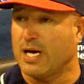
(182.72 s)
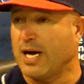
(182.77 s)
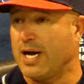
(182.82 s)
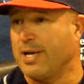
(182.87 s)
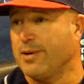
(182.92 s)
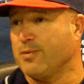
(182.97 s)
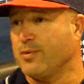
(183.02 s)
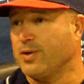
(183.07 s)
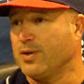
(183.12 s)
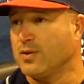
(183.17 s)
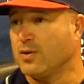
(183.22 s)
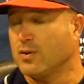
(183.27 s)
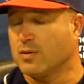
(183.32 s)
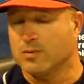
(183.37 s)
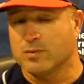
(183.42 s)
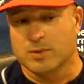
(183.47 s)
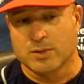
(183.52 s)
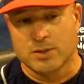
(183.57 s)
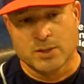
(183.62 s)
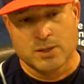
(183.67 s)
time when you
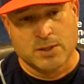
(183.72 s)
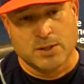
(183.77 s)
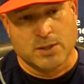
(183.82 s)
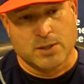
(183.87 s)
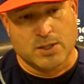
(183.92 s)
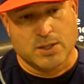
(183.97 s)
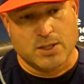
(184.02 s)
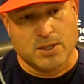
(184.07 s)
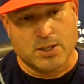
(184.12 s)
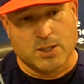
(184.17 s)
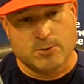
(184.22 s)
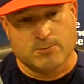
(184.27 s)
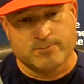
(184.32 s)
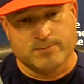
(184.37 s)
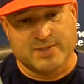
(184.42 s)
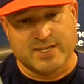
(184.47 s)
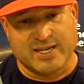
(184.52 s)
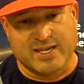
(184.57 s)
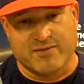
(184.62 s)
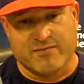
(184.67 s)
don't
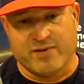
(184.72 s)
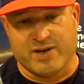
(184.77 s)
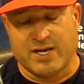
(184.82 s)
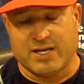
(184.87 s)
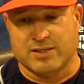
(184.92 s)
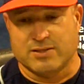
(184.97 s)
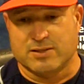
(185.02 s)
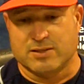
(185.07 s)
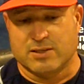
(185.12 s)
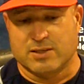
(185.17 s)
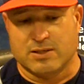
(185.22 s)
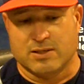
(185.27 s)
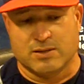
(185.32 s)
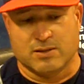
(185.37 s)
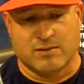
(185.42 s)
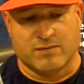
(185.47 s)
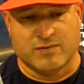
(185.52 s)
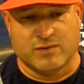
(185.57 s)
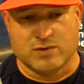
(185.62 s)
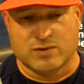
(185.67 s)
take advantage
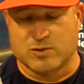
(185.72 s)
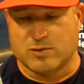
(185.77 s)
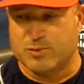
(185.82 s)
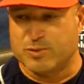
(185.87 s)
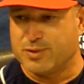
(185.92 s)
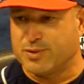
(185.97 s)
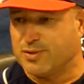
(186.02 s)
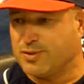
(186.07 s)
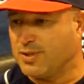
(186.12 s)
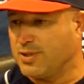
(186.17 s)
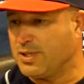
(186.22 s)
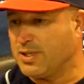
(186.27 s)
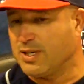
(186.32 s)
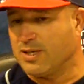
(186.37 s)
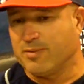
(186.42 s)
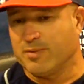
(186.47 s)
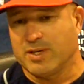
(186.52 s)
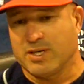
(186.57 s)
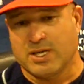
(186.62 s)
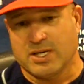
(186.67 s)
of those opportunities.
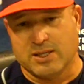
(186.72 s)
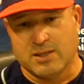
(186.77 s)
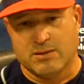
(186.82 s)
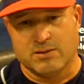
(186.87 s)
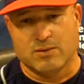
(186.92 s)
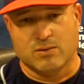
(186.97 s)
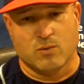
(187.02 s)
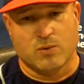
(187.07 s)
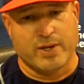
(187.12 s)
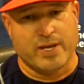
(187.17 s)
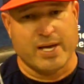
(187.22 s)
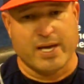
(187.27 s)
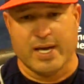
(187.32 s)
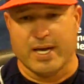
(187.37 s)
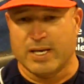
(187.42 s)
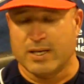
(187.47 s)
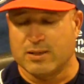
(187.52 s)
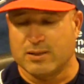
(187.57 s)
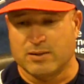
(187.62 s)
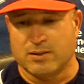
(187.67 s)
I mean, we
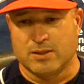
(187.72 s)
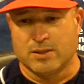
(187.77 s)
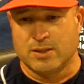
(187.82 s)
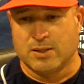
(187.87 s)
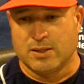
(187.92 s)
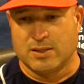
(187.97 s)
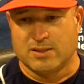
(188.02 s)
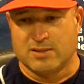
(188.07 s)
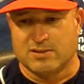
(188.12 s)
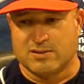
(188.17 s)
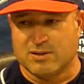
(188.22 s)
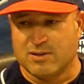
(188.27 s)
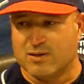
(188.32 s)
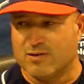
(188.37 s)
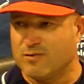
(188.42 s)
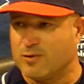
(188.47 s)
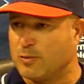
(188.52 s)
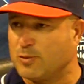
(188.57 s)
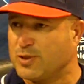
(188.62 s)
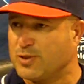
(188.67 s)
had a
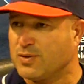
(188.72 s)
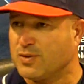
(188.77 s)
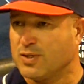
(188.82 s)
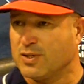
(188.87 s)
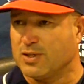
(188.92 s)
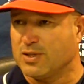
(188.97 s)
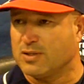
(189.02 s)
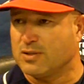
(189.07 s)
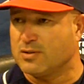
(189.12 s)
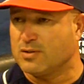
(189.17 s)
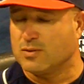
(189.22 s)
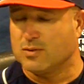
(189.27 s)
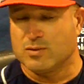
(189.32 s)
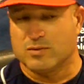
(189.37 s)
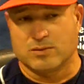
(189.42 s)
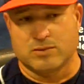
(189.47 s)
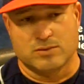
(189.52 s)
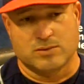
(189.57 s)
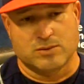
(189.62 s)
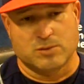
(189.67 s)
ton of opportunities to
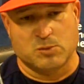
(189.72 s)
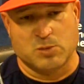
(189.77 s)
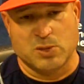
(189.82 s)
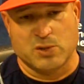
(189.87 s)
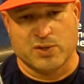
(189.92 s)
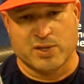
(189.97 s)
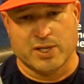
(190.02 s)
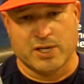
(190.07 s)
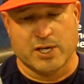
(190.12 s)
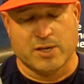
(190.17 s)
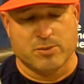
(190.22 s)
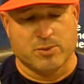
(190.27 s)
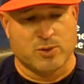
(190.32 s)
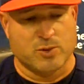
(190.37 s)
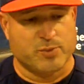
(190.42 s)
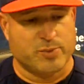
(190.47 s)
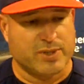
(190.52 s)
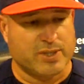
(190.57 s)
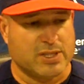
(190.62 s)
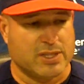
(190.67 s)
blow the game
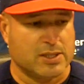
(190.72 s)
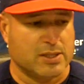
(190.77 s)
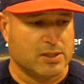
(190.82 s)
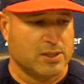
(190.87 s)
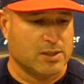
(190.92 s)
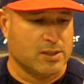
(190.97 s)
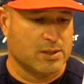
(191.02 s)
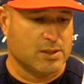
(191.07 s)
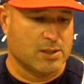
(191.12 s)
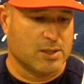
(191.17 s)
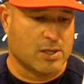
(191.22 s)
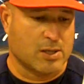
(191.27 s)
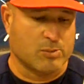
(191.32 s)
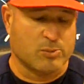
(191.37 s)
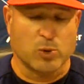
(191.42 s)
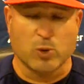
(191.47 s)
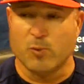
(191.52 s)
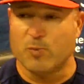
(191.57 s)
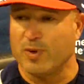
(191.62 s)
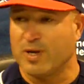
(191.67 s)
open. Our
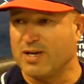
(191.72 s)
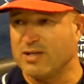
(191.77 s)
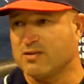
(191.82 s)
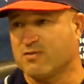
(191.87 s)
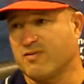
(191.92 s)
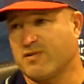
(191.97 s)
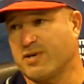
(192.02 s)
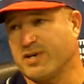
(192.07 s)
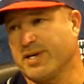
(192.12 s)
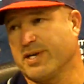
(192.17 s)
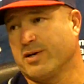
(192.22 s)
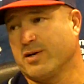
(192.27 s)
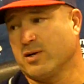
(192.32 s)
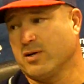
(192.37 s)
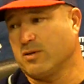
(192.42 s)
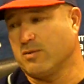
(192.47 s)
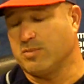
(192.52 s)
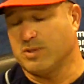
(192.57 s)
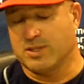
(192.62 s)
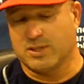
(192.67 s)
bullpen is very
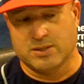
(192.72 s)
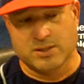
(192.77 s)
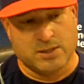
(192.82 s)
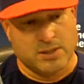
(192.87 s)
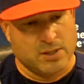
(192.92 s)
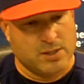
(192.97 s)
good, but